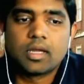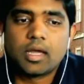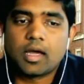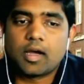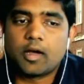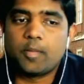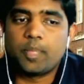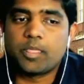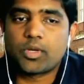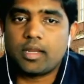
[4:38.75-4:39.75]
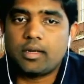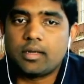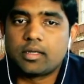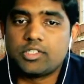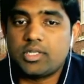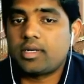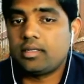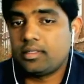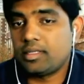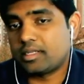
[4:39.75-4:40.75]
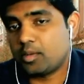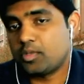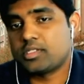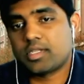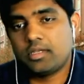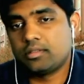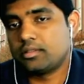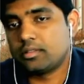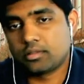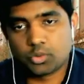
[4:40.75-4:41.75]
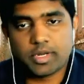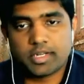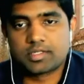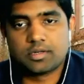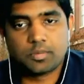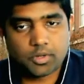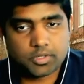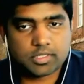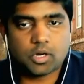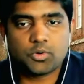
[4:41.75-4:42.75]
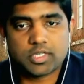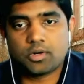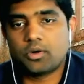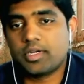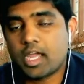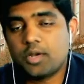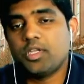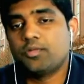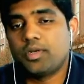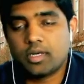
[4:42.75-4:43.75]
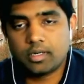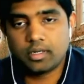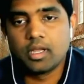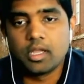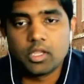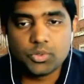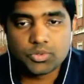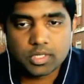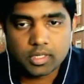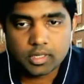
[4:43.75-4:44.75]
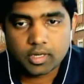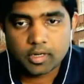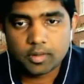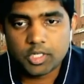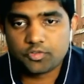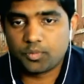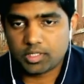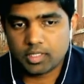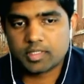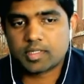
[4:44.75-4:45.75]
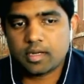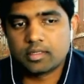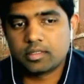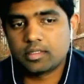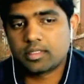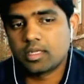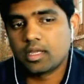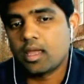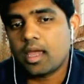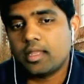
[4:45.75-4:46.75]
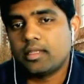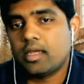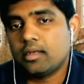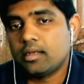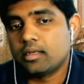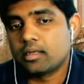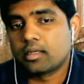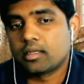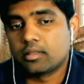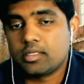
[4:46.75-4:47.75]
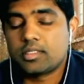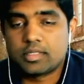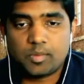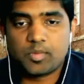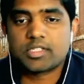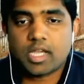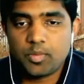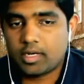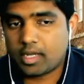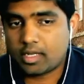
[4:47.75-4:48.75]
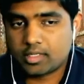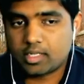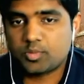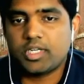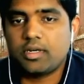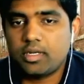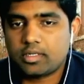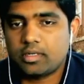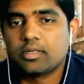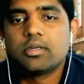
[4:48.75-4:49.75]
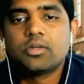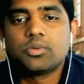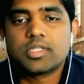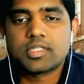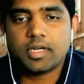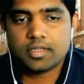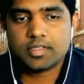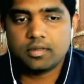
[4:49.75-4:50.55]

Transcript: You can generate these labels either through an external process outside, or it can be even done using information extractors. And then these labels can be attached as metadata to this data set.